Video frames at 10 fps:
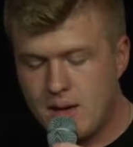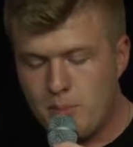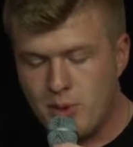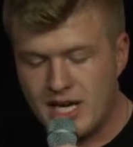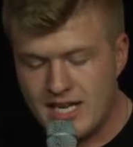
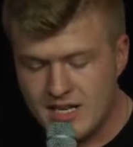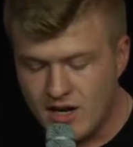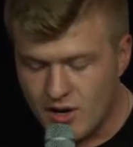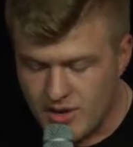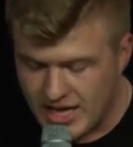But I
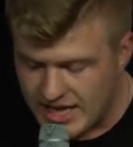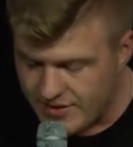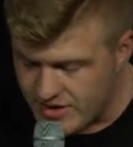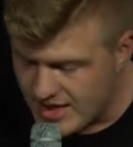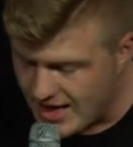know that
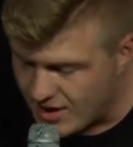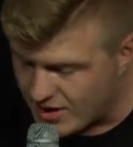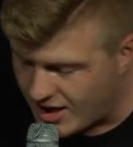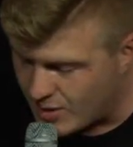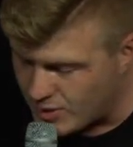even now
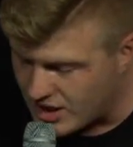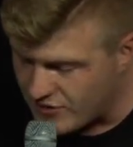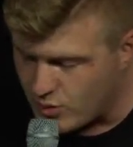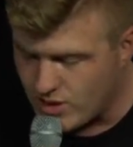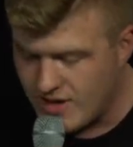God will give
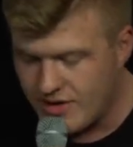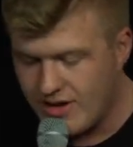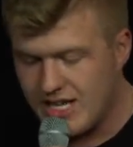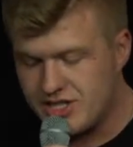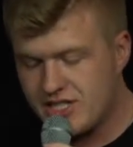you whatever you
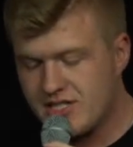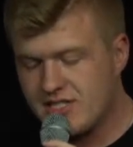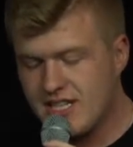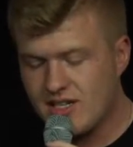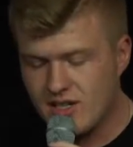ask. Jesus
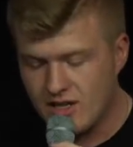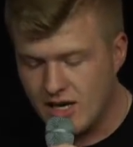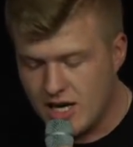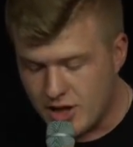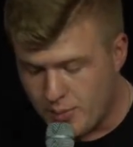said to her,
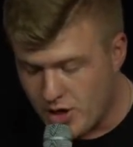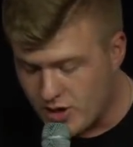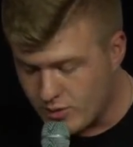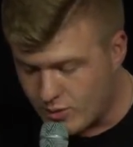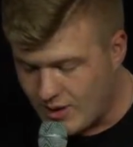your
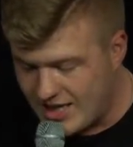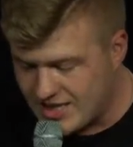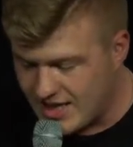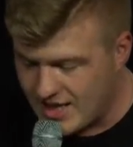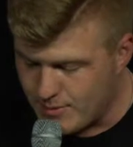brother will rise
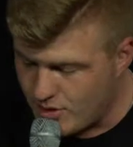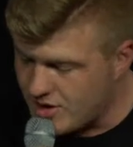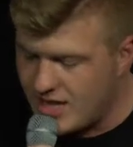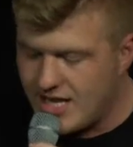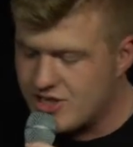again.
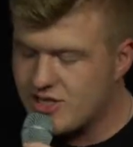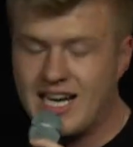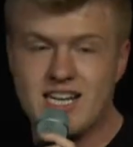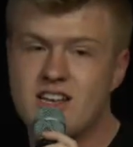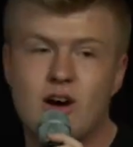Martha answers,
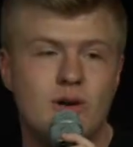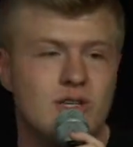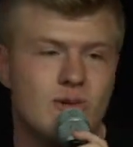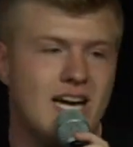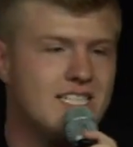I know
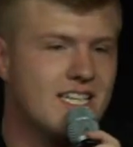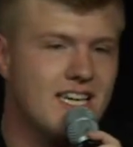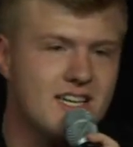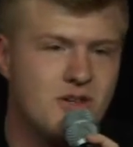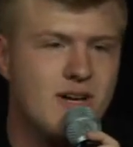he'll rise
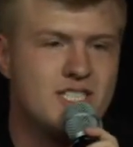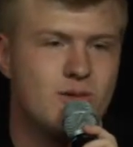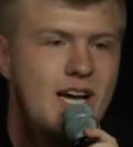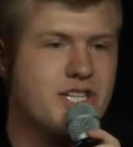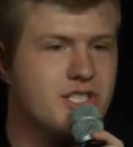again in the
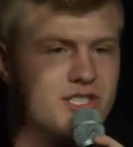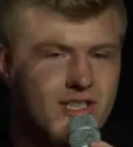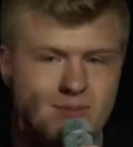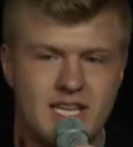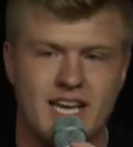resurrection
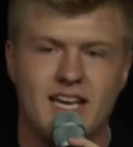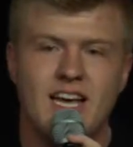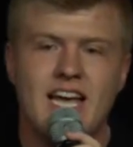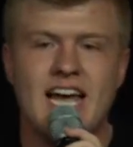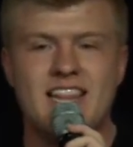someday.
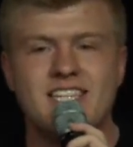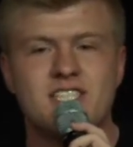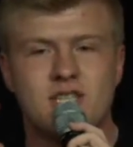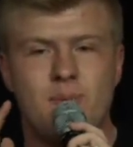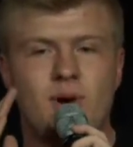And this
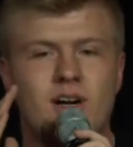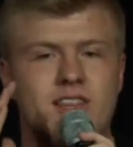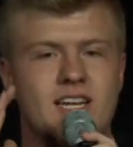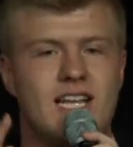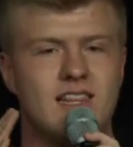is the part
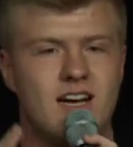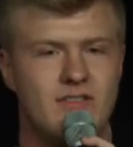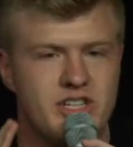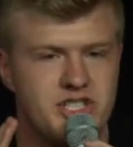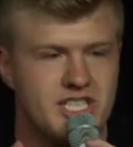that I love
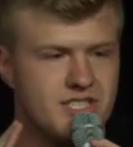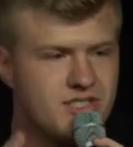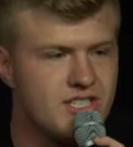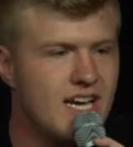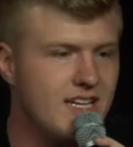that Jesus
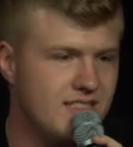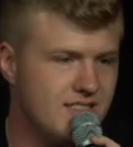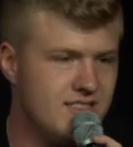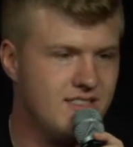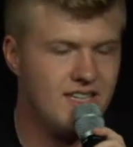says.